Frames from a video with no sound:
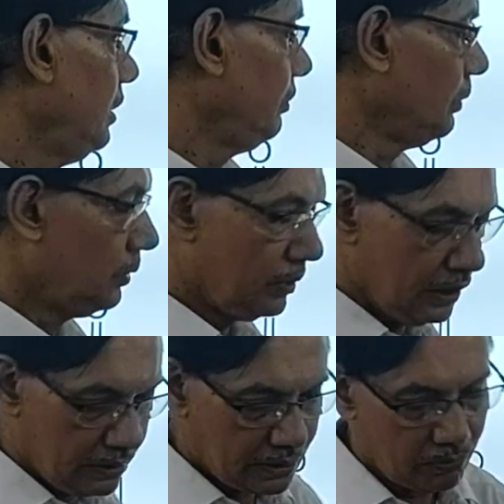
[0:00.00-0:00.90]
And if you
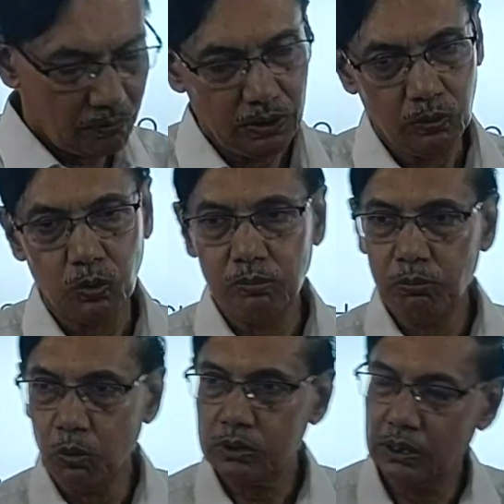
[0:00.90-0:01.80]
read some of the
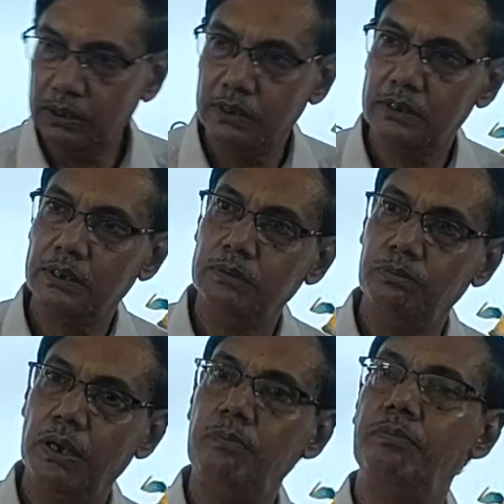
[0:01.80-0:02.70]
good books and the
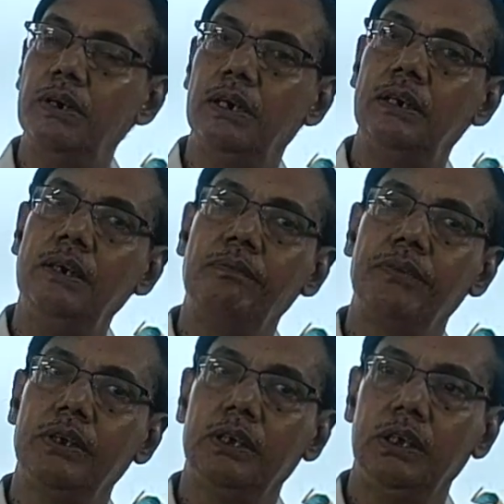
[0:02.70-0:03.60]
research paper,
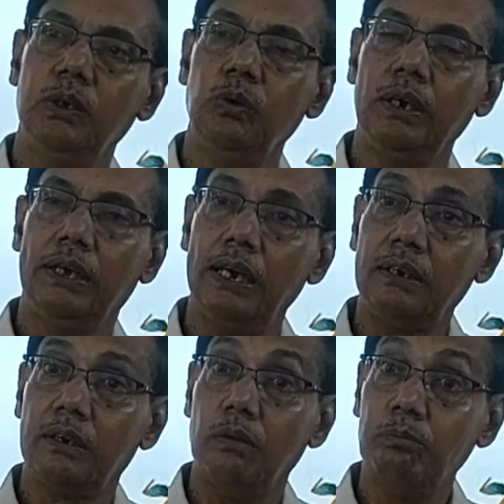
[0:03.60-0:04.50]
you will
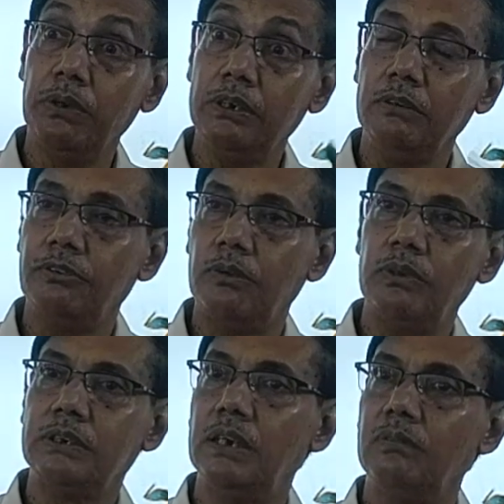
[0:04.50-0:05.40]
get complete
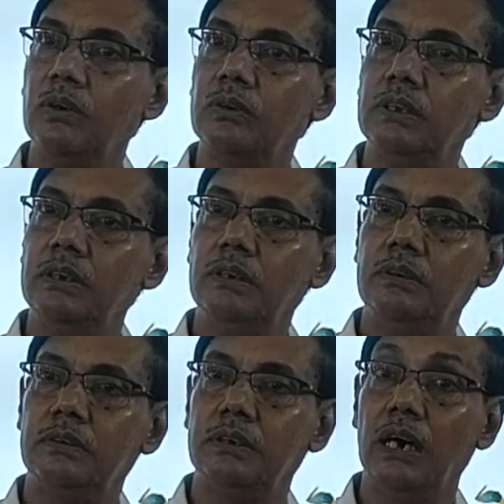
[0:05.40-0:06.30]
information about
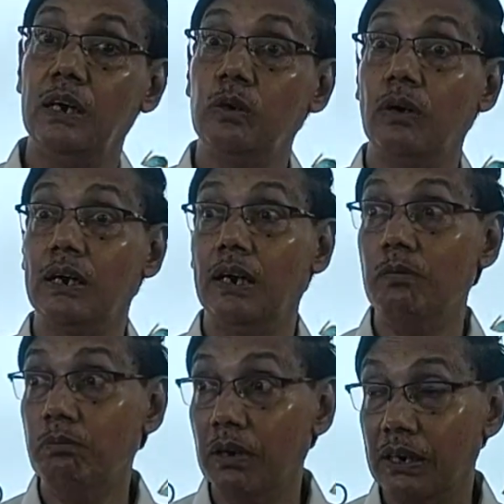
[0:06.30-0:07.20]
the turnover
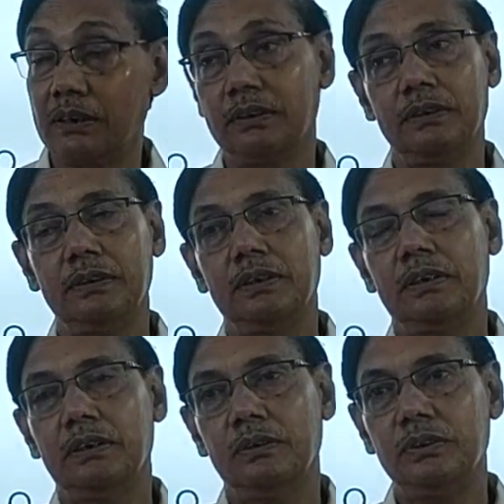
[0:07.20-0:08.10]
number,
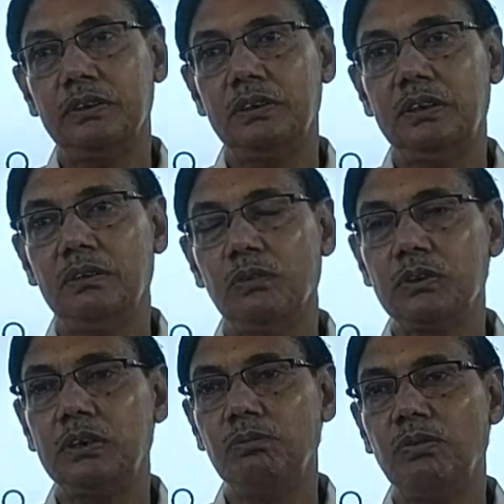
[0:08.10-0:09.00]
which is the
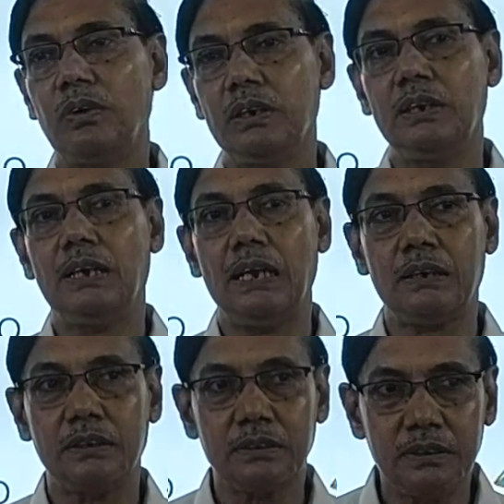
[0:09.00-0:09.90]
most important
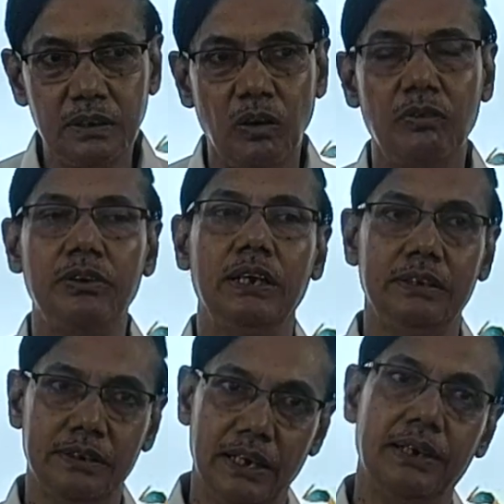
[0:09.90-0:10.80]
characteristic of an
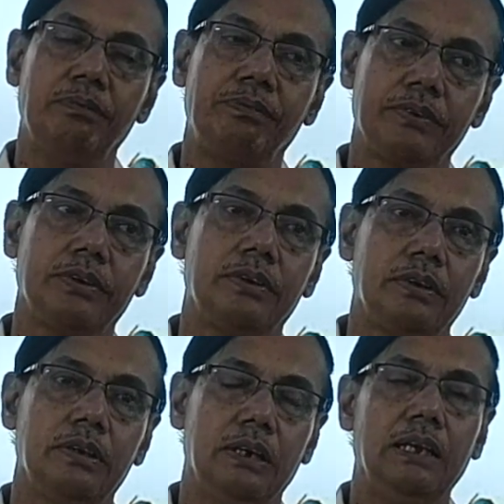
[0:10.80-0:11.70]
enzyme,
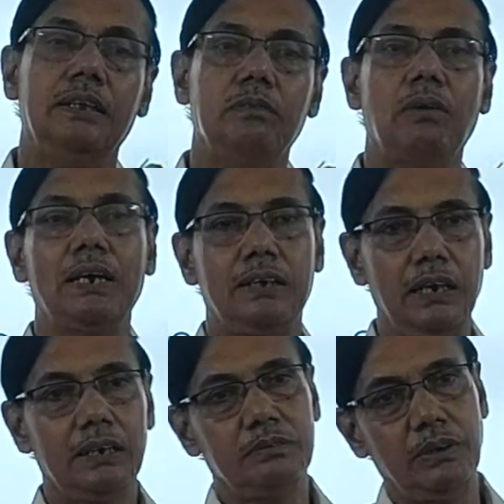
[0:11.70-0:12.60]
and then
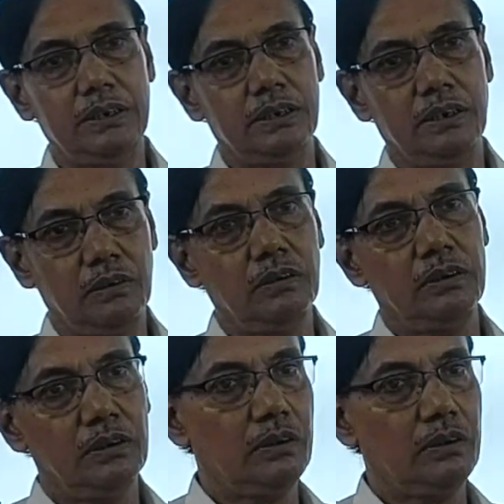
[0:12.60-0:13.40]
Michaelis-Menten